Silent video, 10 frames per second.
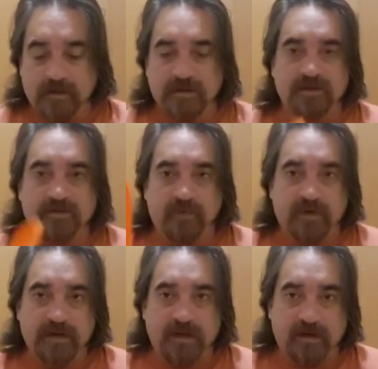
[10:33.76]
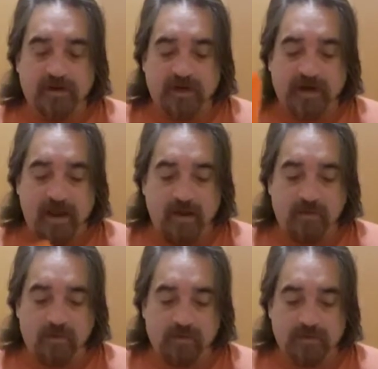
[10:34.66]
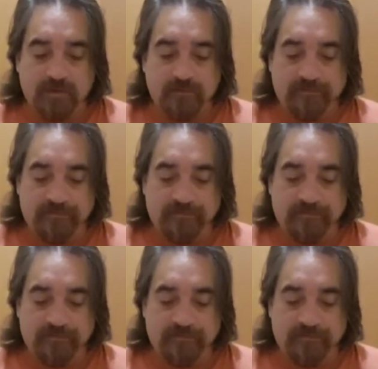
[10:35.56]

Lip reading: this is for digging your cat holes,